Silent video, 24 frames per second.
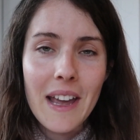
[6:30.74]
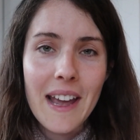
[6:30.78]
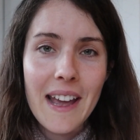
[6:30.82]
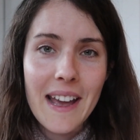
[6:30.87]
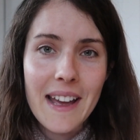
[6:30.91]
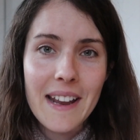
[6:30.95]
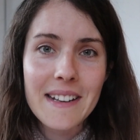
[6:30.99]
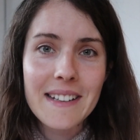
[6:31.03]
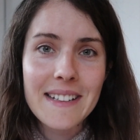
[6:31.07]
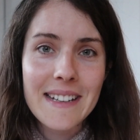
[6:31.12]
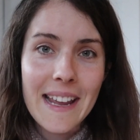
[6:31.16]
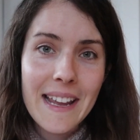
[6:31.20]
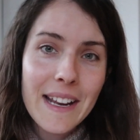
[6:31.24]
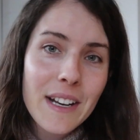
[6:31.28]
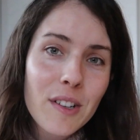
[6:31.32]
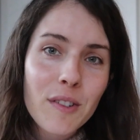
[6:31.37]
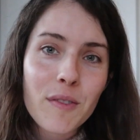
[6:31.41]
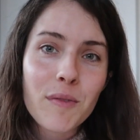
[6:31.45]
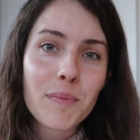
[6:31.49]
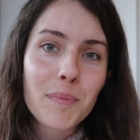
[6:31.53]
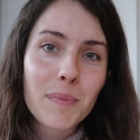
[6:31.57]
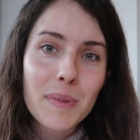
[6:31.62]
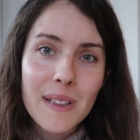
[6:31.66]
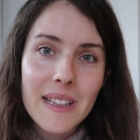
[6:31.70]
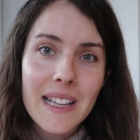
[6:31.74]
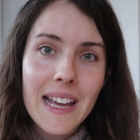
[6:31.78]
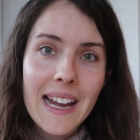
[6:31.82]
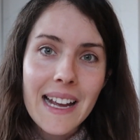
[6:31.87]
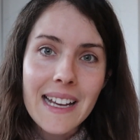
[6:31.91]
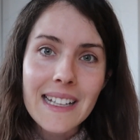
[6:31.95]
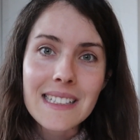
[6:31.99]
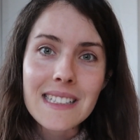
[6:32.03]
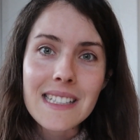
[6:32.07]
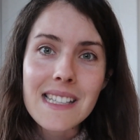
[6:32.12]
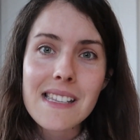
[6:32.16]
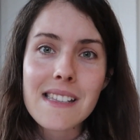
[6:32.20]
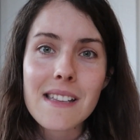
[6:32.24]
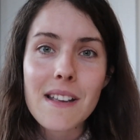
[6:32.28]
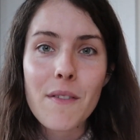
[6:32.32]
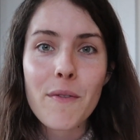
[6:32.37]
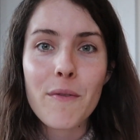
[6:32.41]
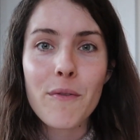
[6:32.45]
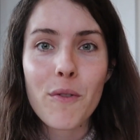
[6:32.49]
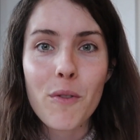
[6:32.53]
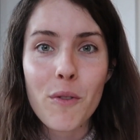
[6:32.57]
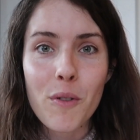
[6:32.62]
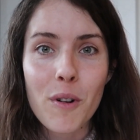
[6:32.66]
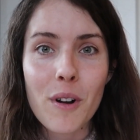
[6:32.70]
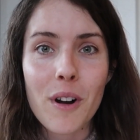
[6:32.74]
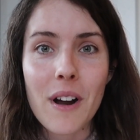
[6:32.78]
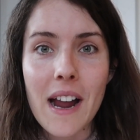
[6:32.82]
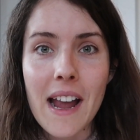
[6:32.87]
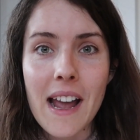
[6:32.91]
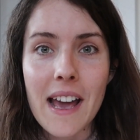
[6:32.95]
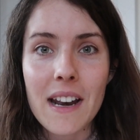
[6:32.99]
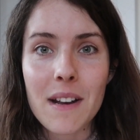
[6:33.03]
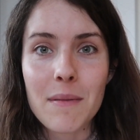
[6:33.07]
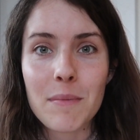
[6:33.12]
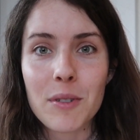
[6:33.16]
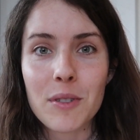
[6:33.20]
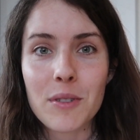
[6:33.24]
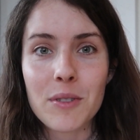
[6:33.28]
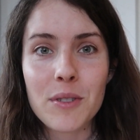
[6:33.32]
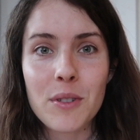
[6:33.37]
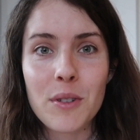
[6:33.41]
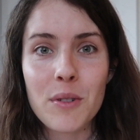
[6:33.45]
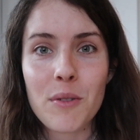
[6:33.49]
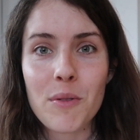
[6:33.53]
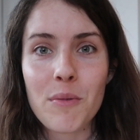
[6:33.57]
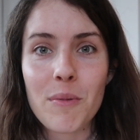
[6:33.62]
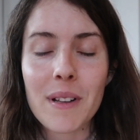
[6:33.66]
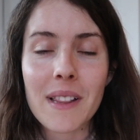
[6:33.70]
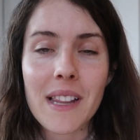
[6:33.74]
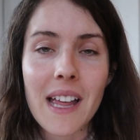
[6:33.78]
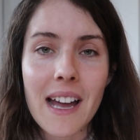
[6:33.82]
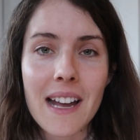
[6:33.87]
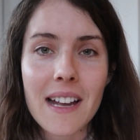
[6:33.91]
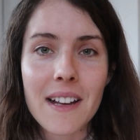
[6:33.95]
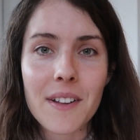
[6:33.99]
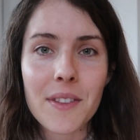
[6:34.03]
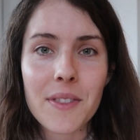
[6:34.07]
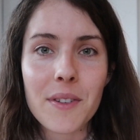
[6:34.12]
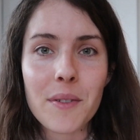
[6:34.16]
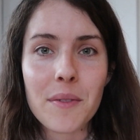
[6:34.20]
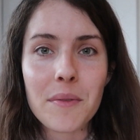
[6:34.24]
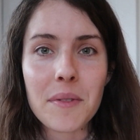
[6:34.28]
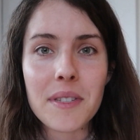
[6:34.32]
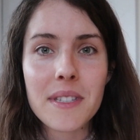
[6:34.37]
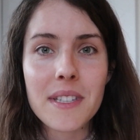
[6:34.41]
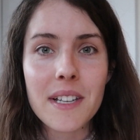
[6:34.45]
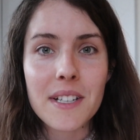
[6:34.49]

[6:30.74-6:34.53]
and native plants for animals who rely on those,